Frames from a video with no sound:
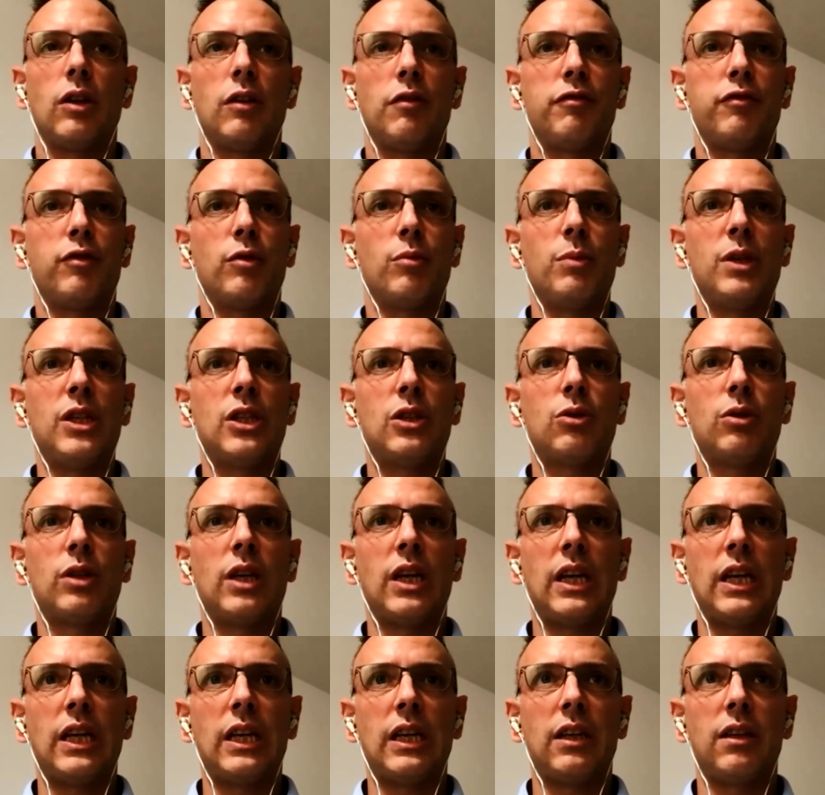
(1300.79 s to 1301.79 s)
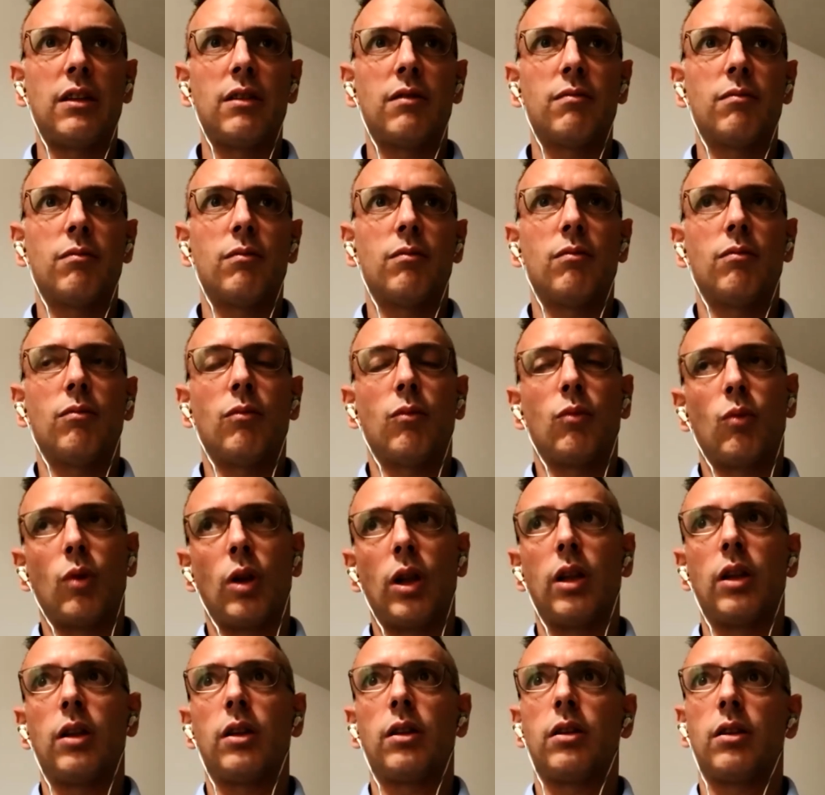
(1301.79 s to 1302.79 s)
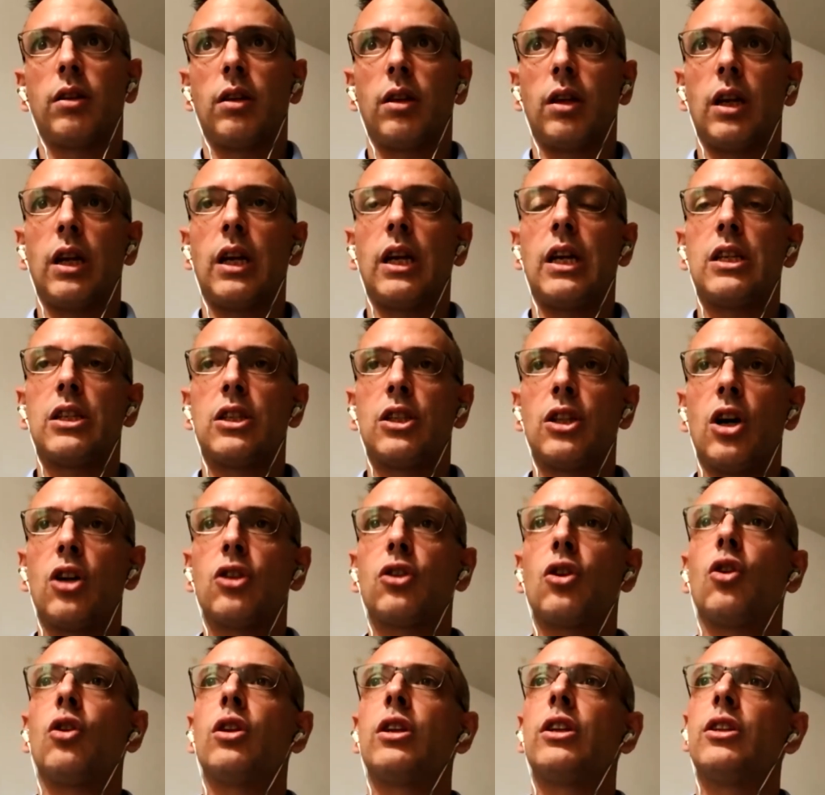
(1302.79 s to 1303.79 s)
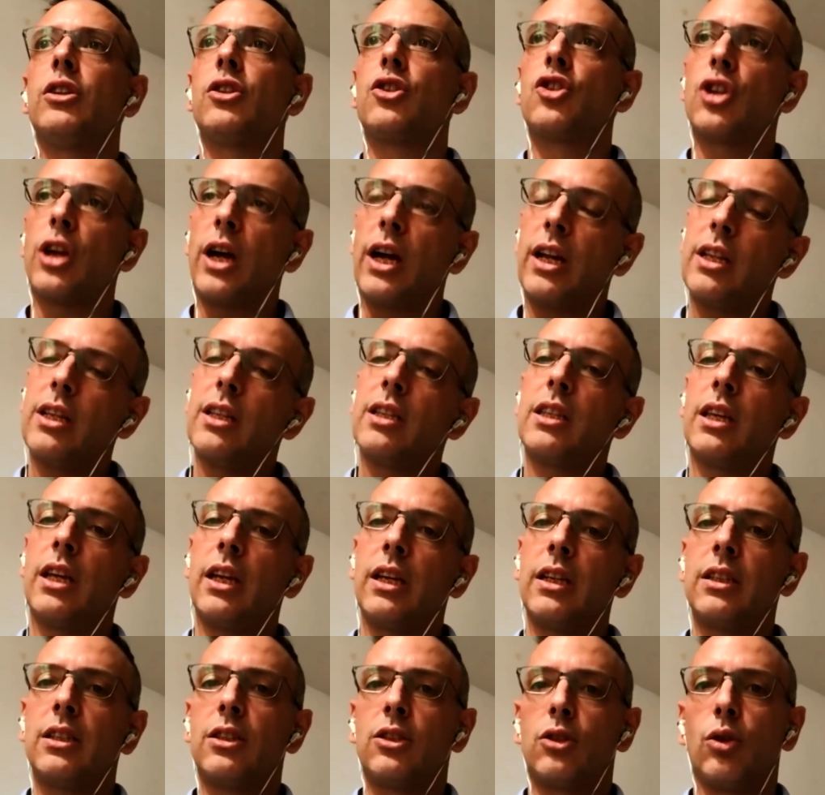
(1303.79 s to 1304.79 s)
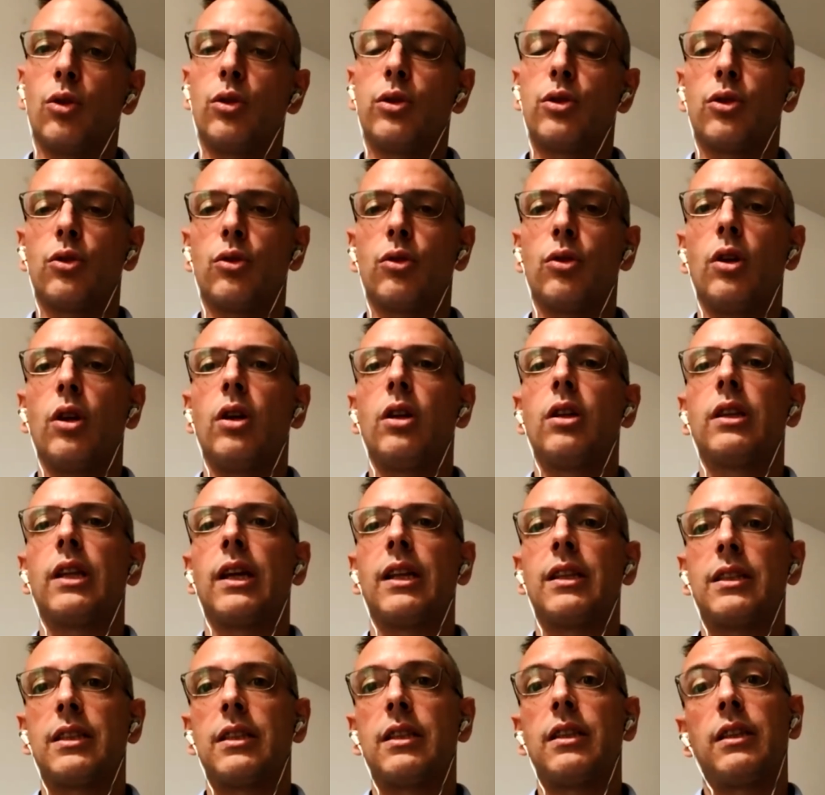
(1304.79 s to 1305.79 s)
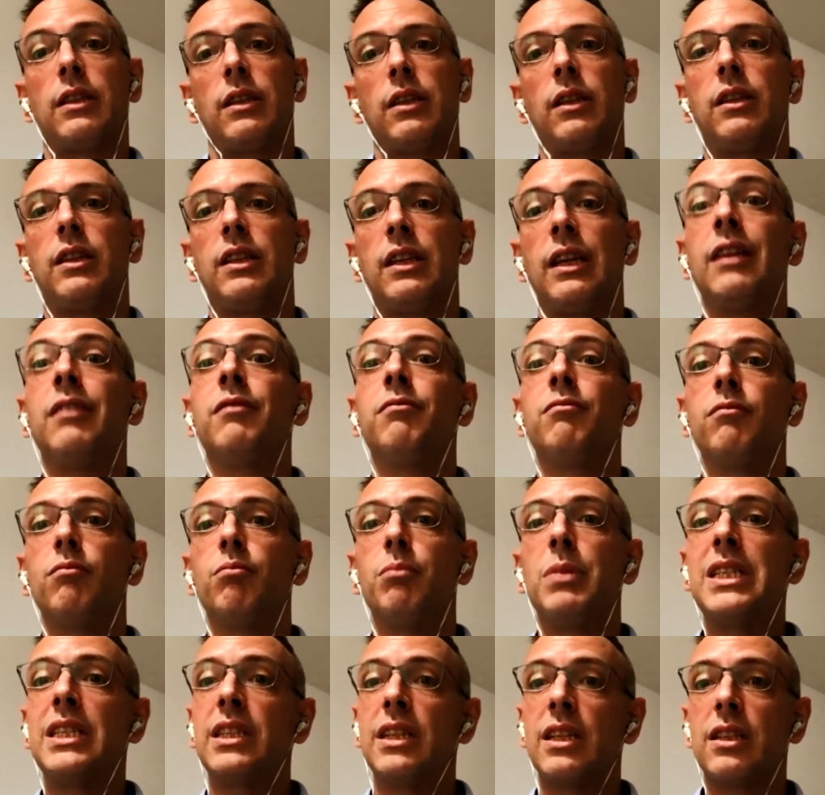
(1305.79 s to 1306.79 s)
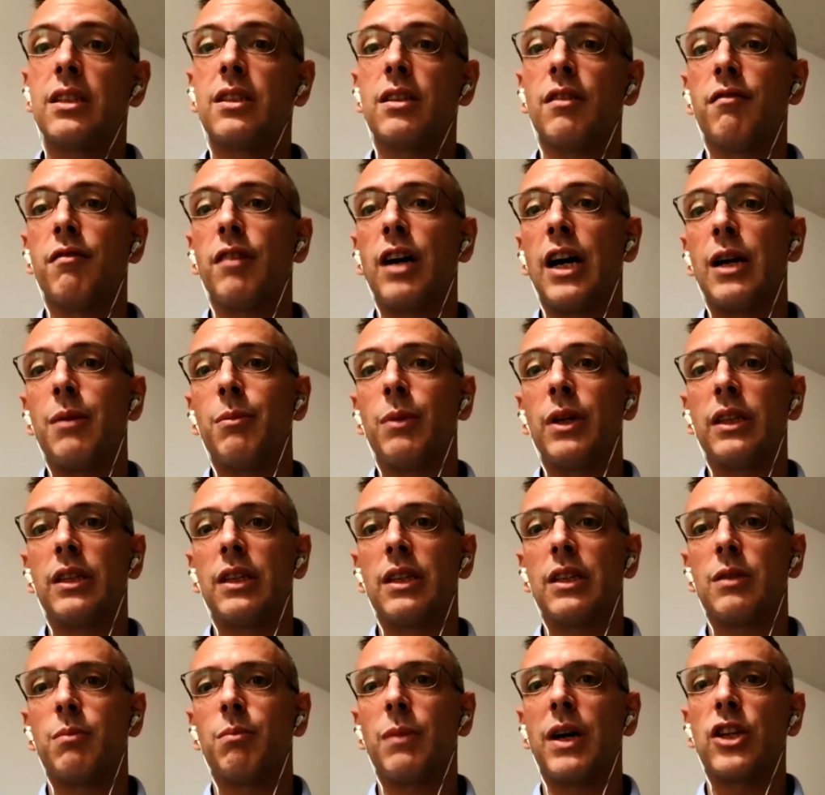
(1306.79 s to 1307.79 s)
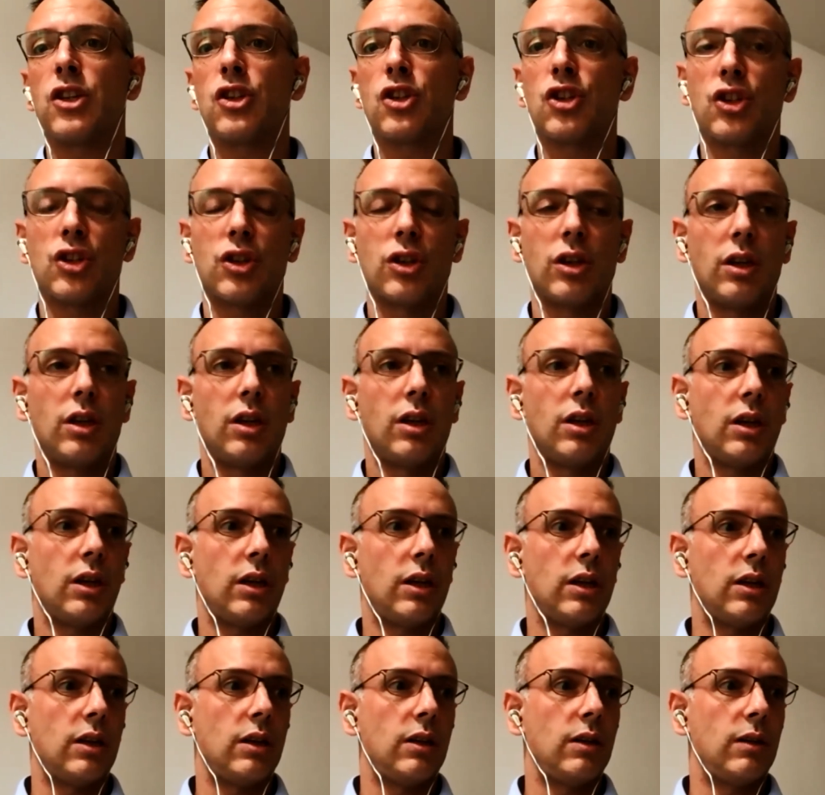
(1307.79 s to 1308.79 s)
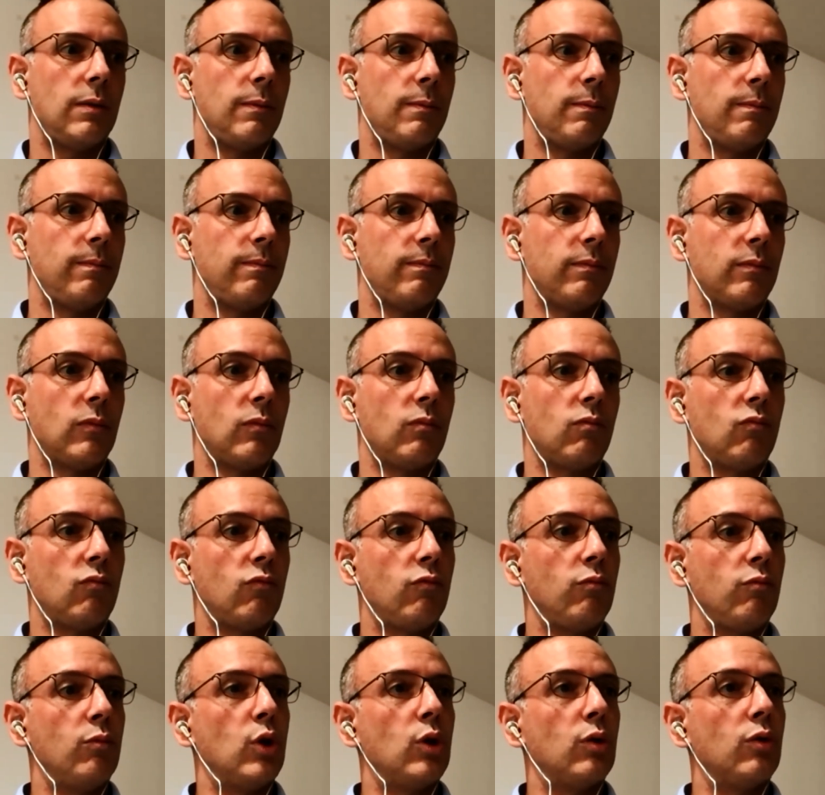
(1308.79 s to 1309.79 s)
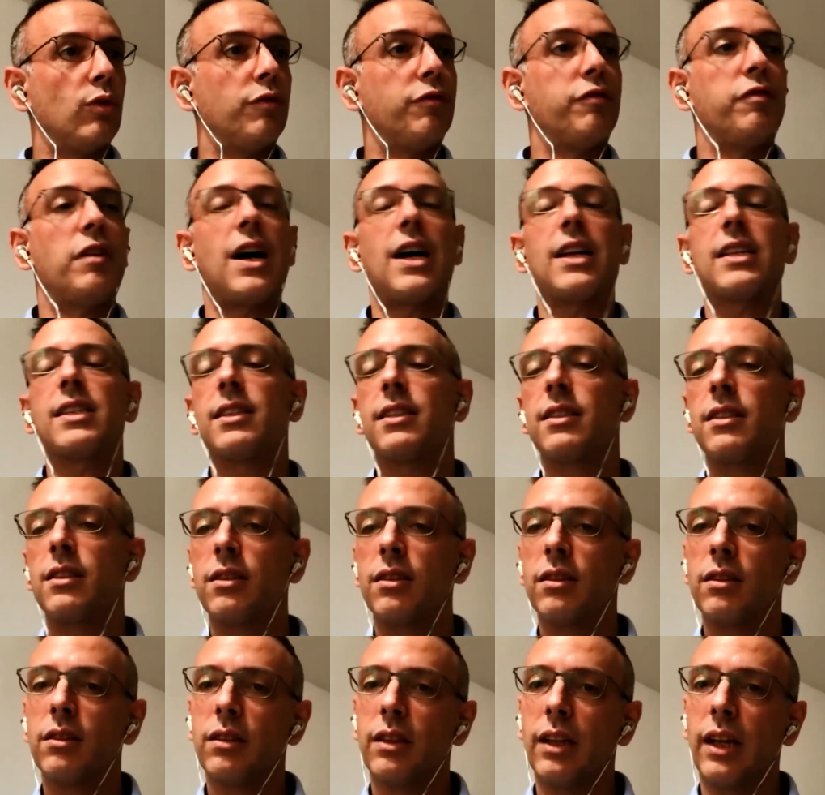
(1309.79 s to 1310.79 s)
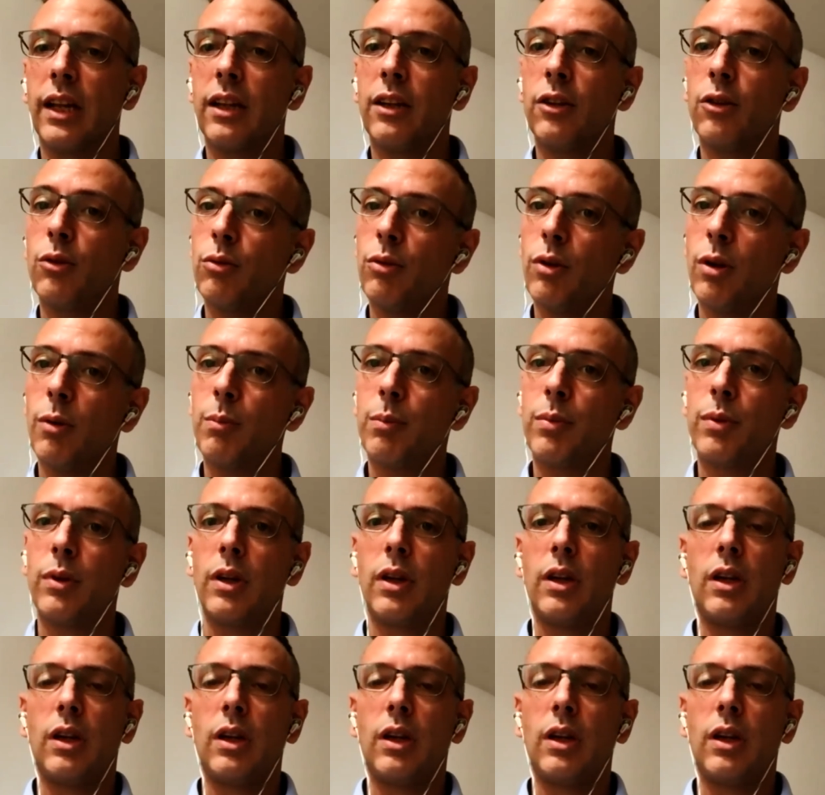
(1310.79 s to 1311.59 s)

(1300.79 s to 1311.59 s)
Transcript: For me today, well, it's not only the Chinese things, it's also that the business environment is much more fast than Europe.